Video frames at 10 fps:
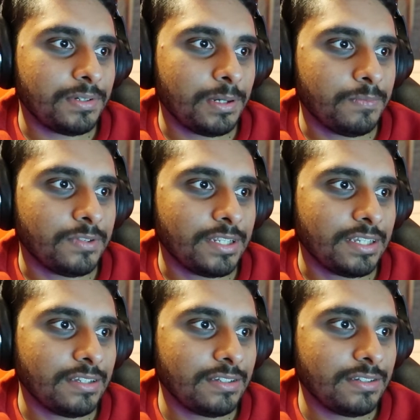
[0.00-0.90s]

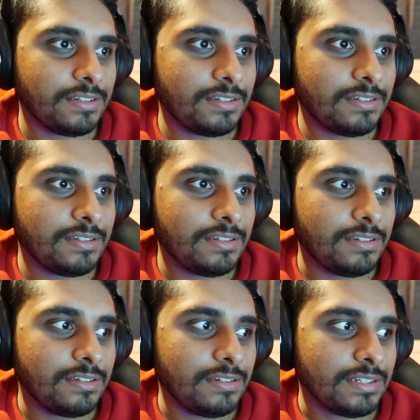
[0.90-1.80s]
Hopefully
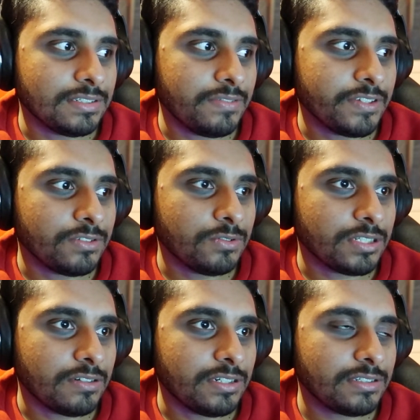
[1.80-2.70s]
there's nothing too
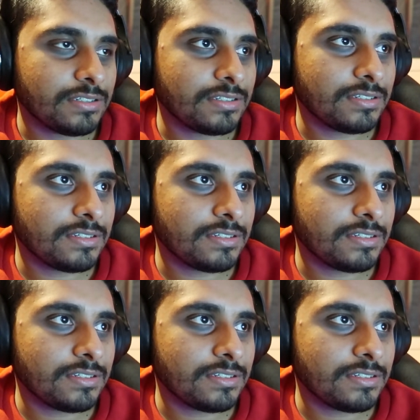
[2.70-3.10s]
serious.